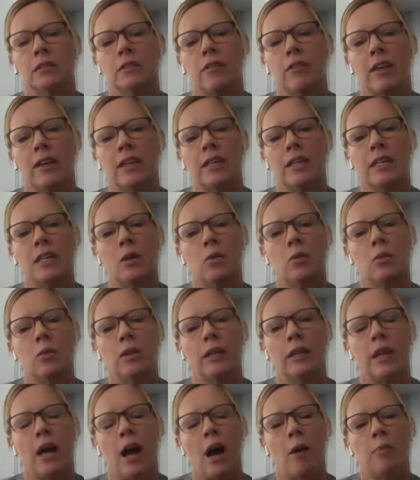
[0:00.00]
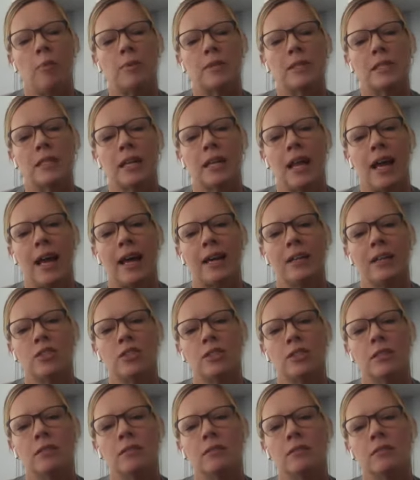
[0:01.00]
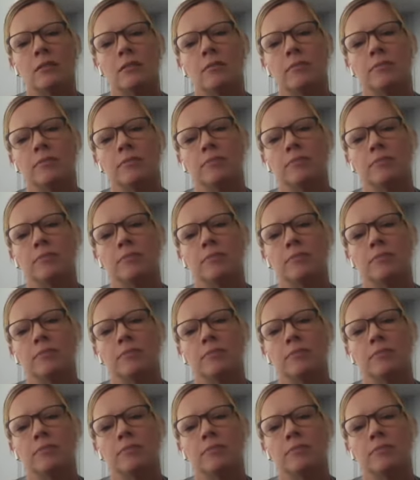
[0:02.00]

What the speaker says: That equal and opposite action.